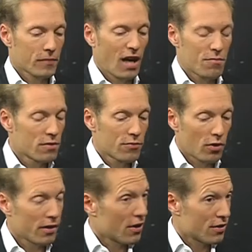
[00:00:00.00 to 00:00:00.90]
have been
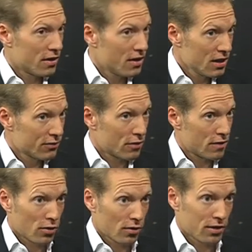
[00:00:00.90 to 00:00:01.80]
following other ideas for a
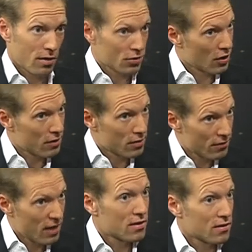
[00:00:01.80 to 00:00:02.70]
very long time, so they've
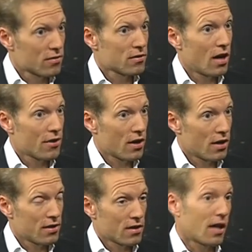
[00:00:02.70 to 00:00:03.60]
invested into other
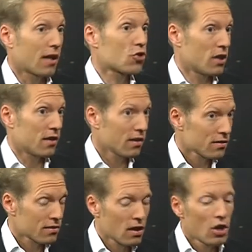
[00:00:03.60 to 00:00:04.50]
ideas like
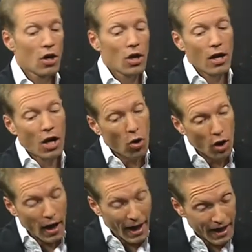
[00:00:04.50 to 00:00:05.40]
genetics.
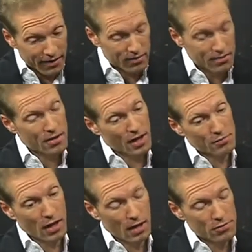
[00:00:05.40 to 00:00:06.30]
And
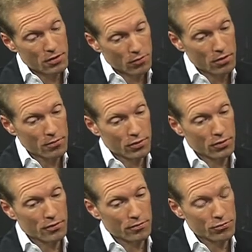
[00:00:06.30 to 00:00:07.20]
that's perhaps the more
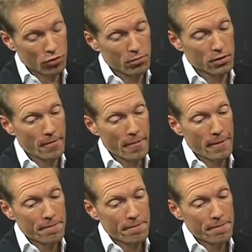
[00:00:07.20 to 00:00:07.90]
important problem,